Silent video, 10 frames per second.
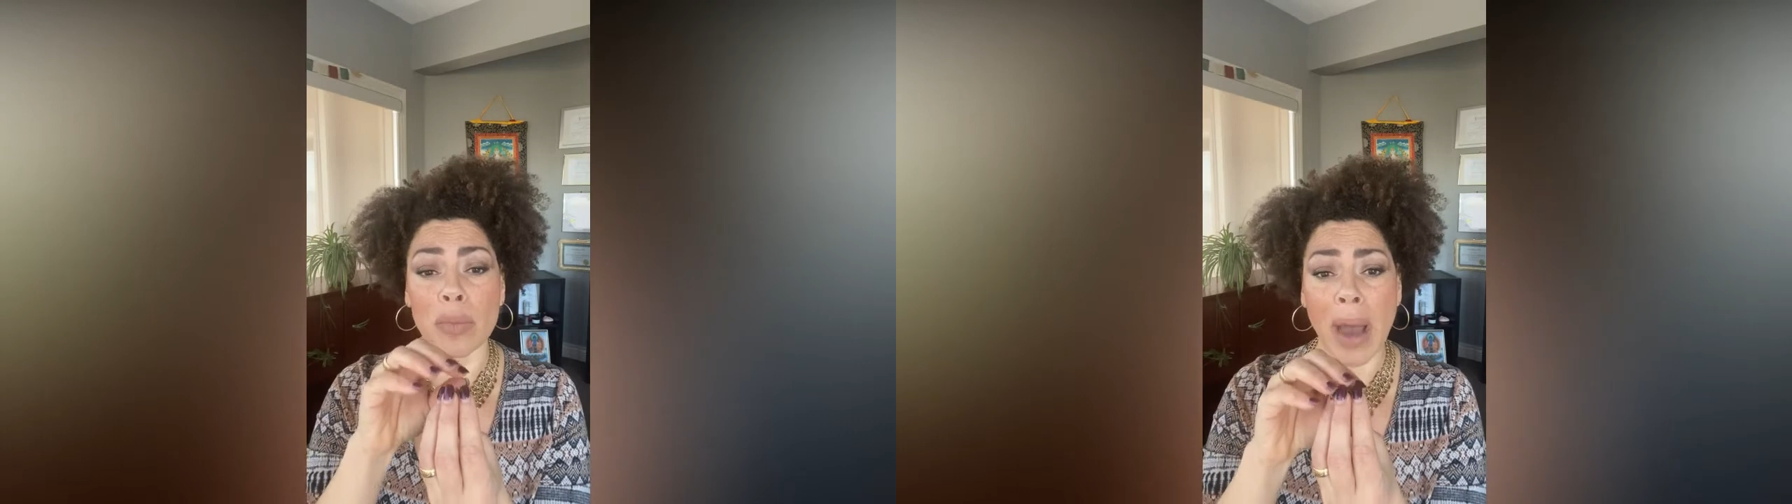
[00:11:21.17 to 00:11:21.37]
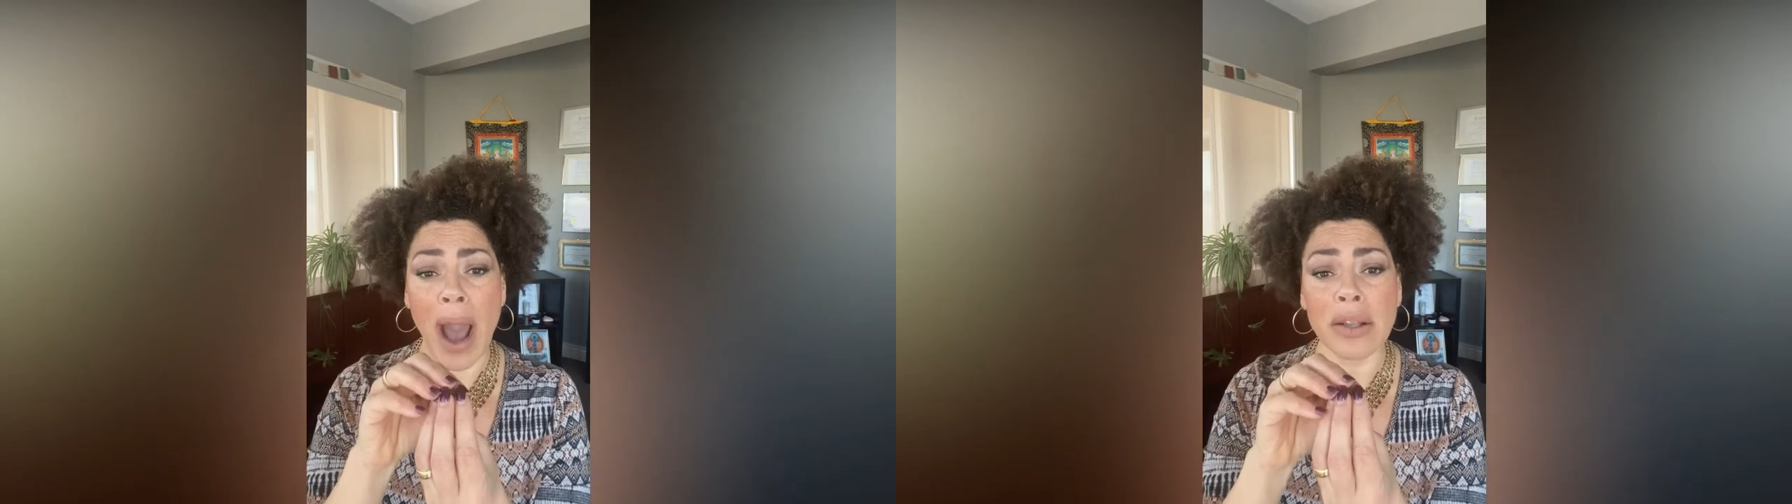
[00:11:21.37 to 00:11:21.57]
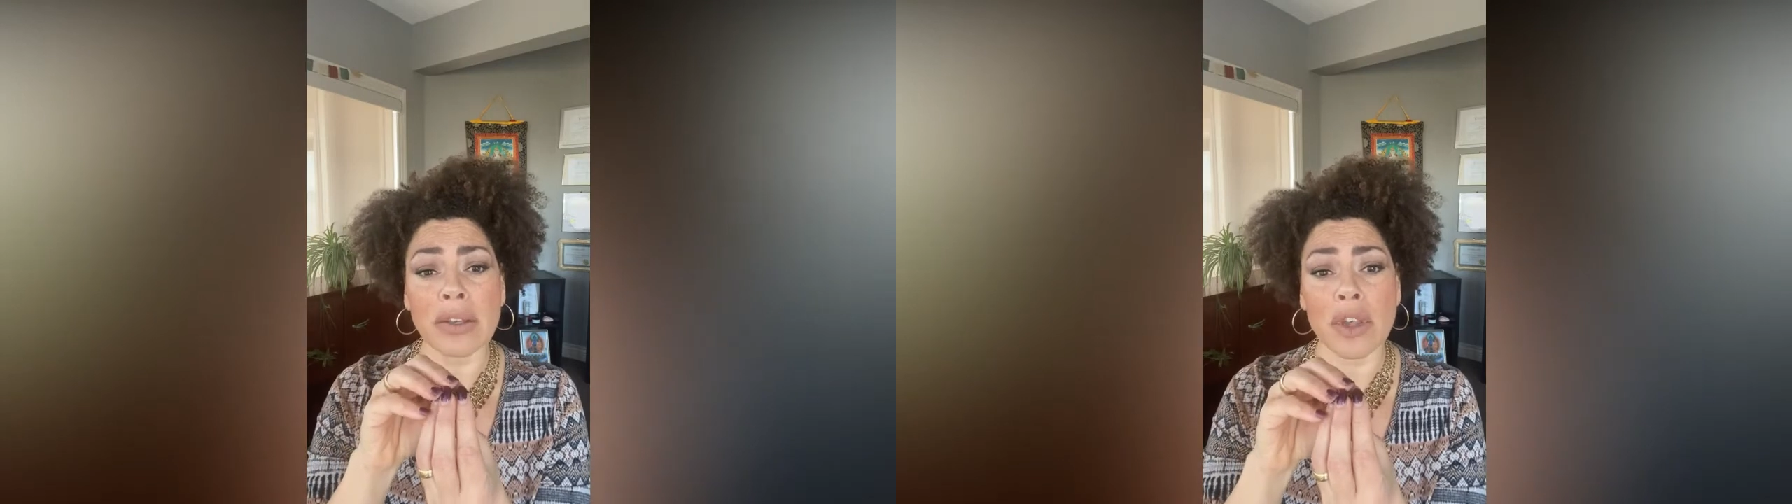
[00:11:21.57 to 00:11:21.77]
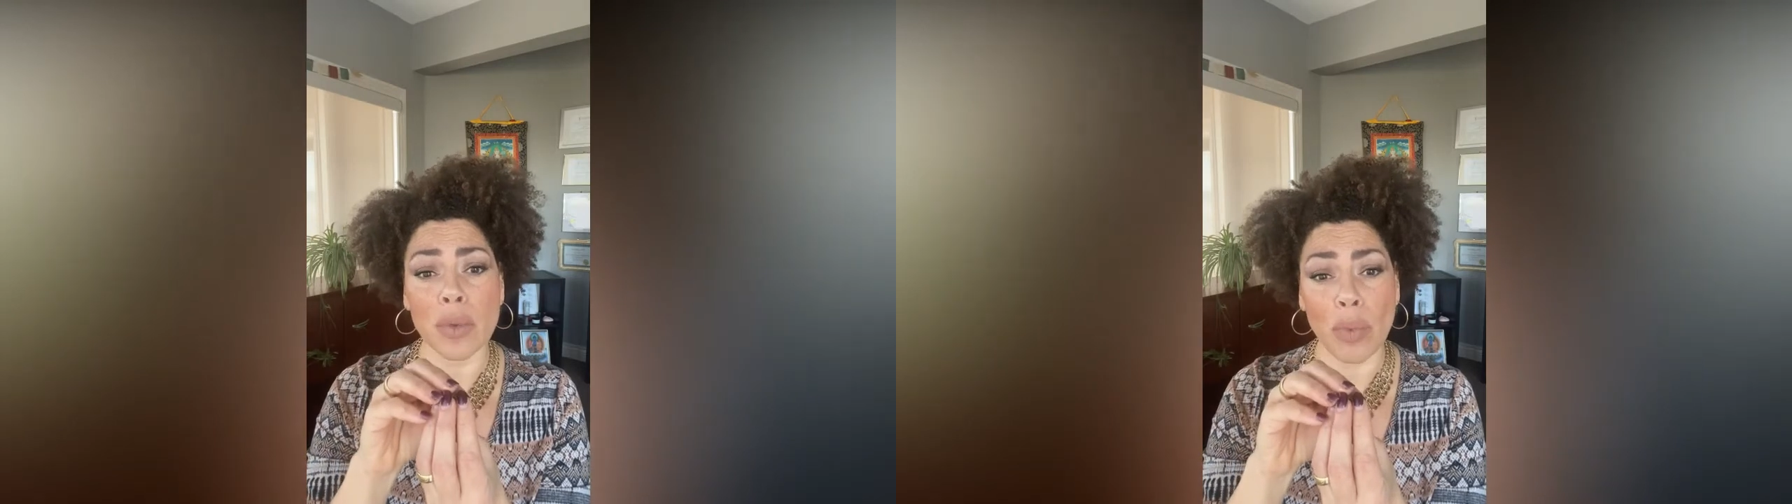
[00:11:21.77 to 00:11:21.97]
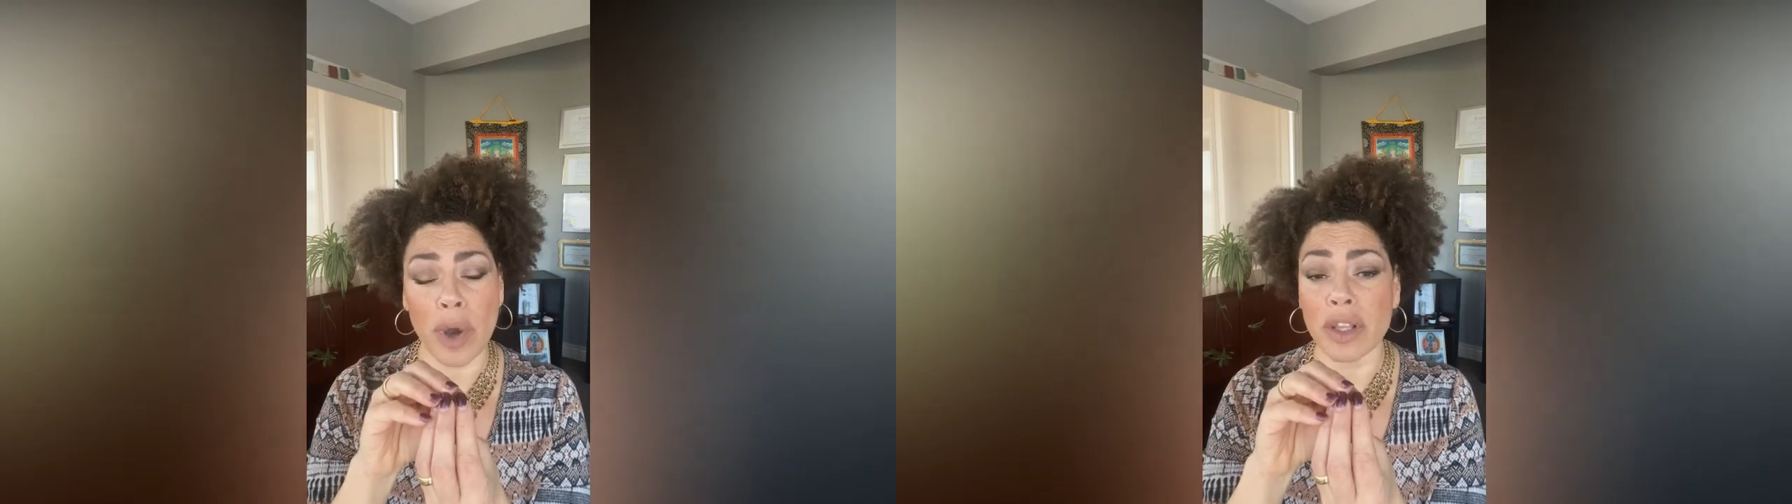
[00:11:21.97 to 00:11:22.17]
back to this
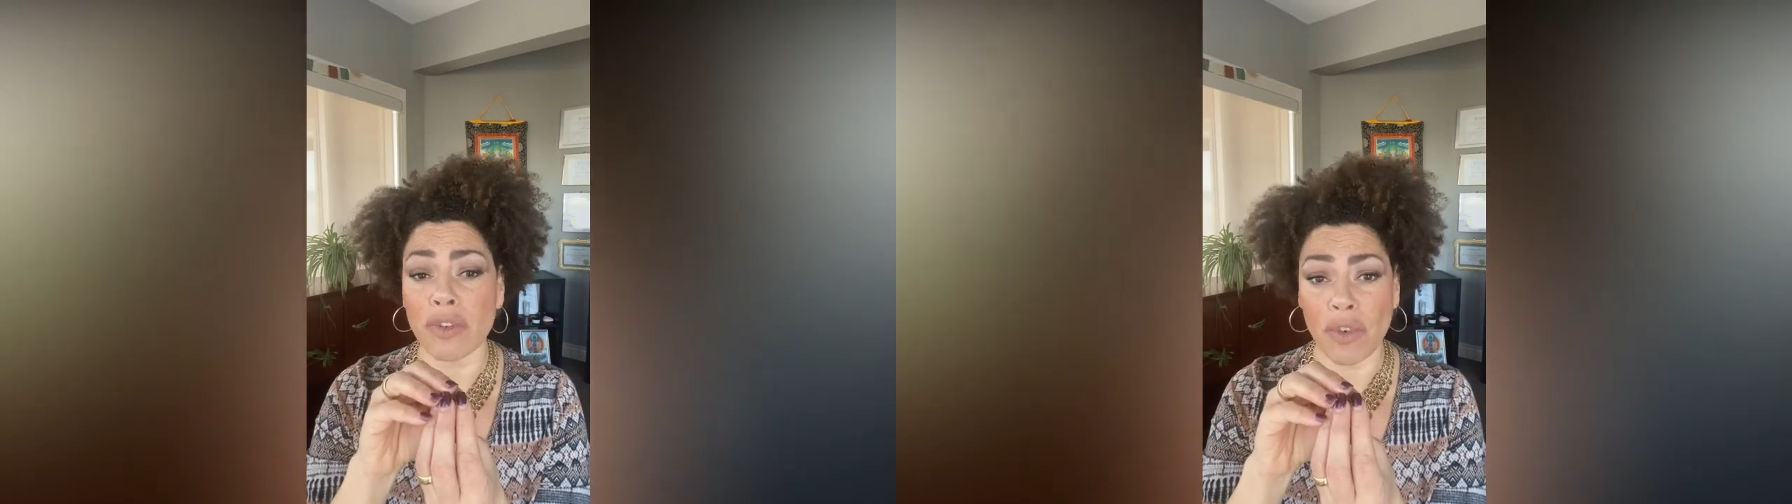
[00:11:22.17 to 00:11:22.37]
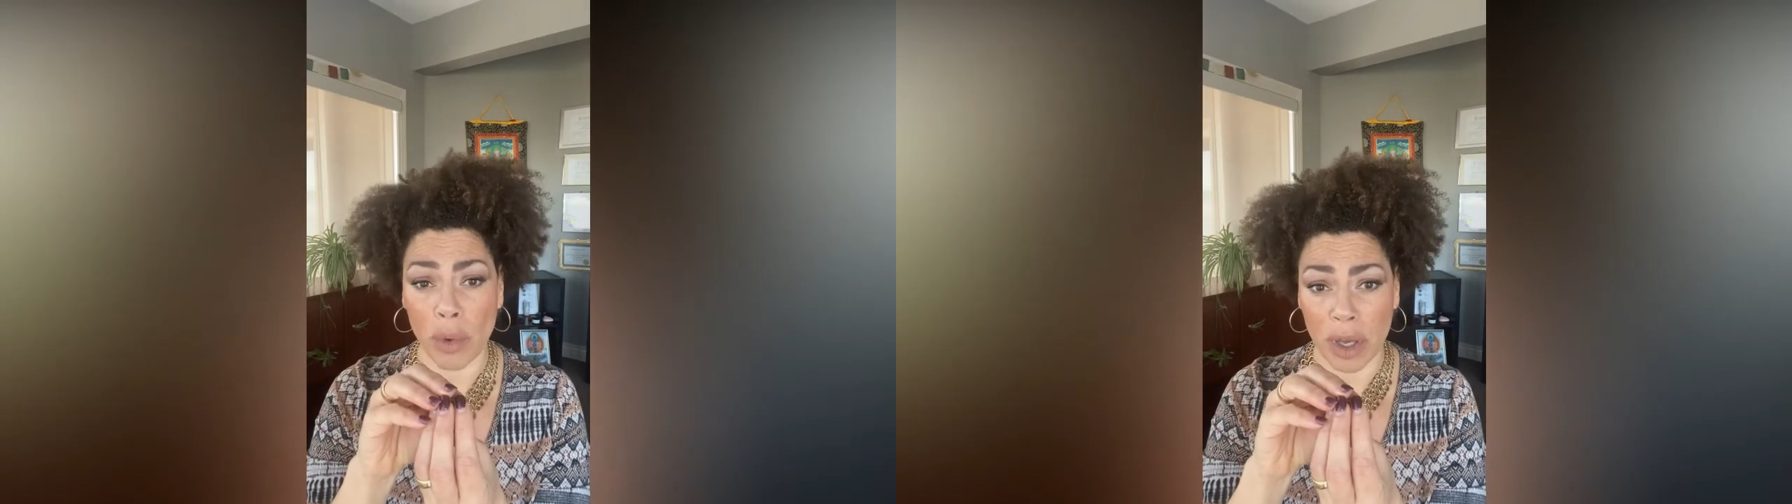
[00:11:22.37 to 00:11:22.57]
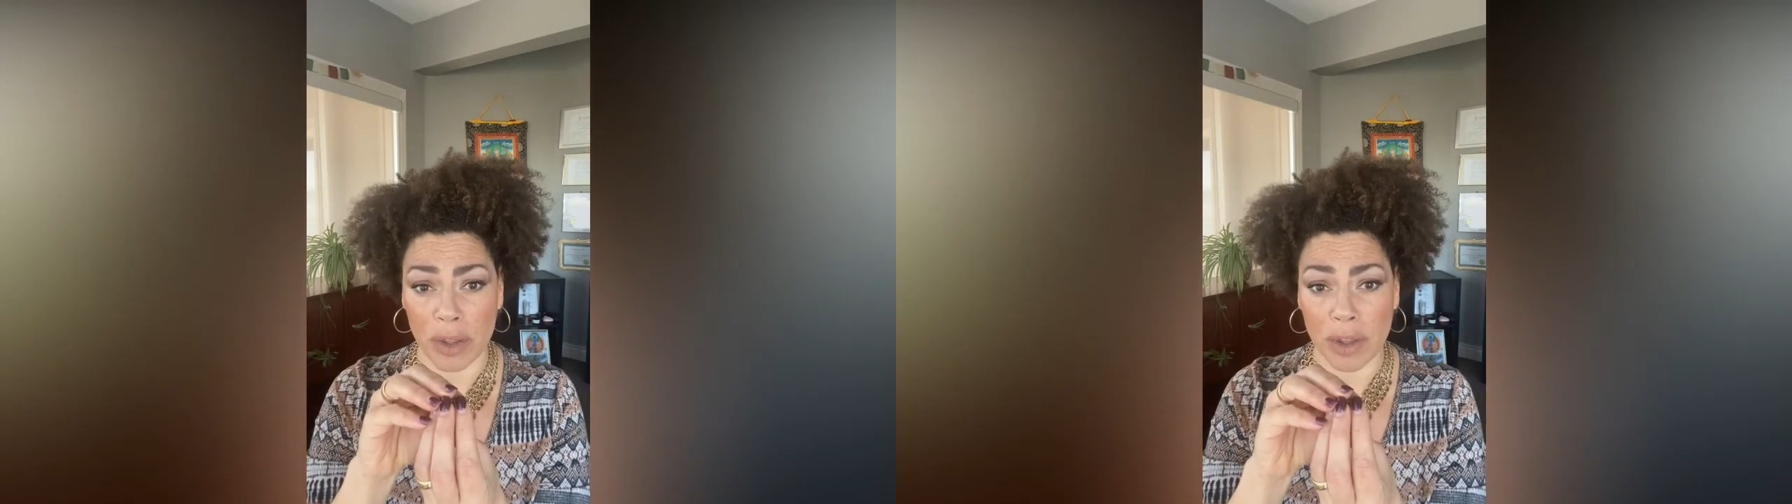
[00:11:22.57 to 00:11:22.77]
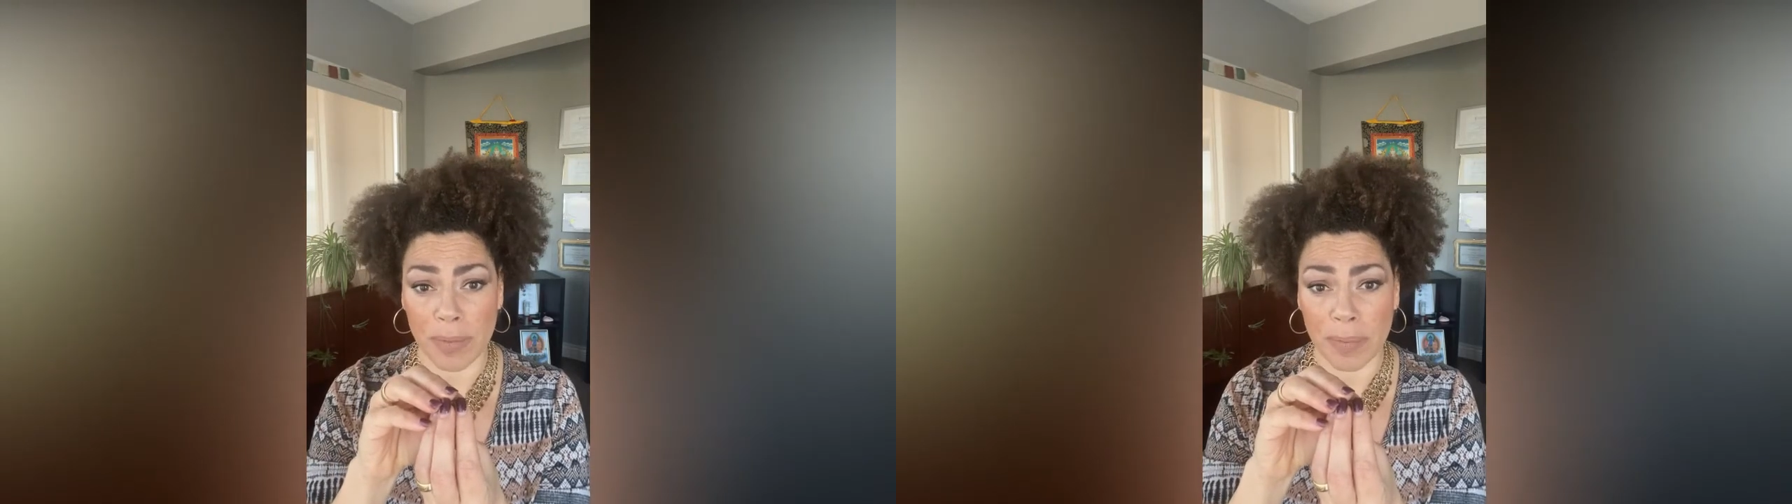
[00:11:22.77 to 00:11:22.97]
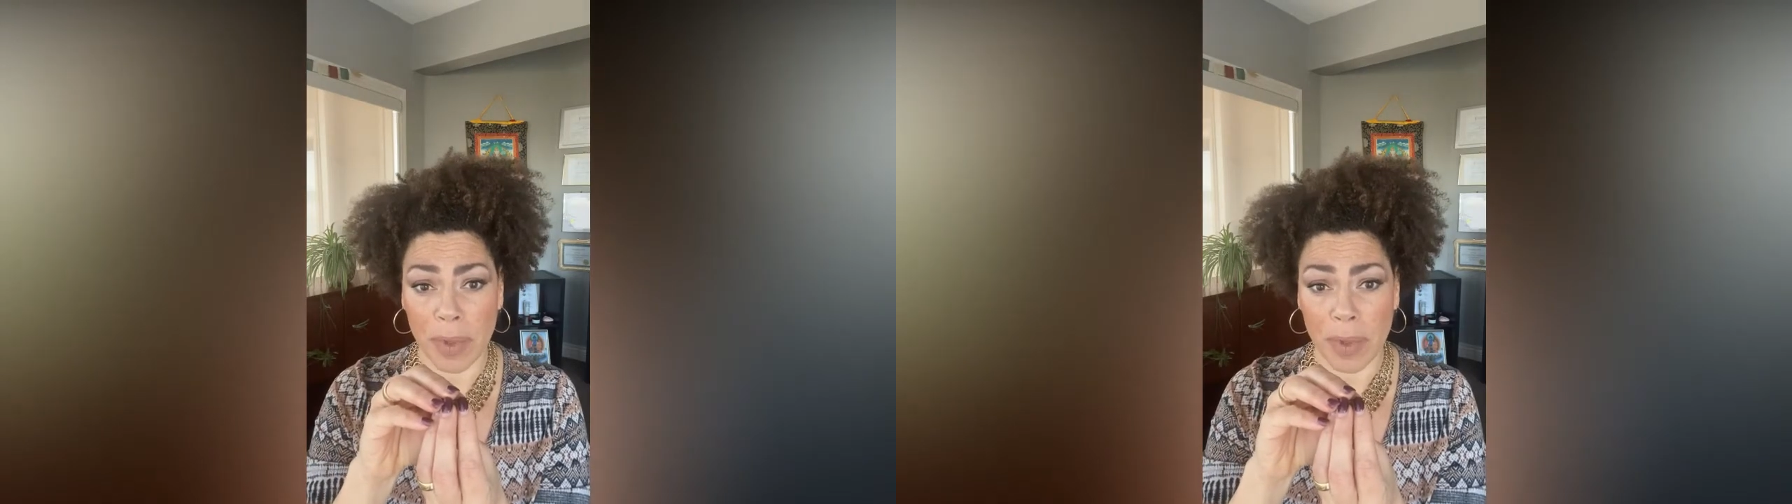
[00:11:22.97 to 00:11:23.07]
point of focus